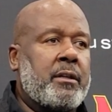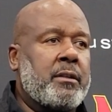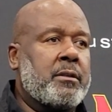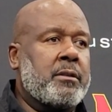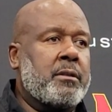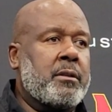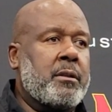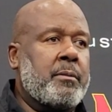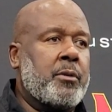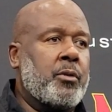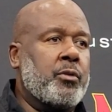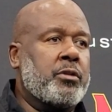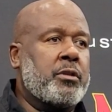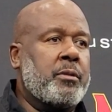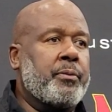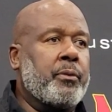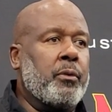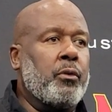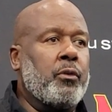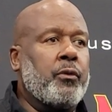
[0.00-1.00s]
is the most
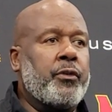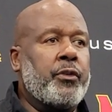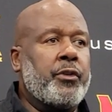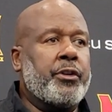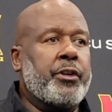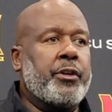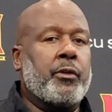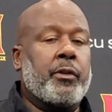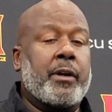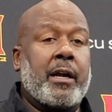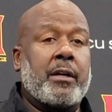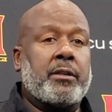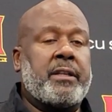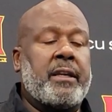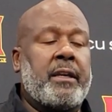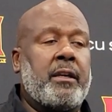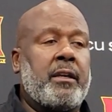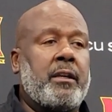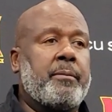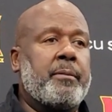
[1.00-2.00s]
improved unit on our
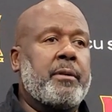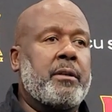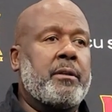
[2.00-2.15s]
team.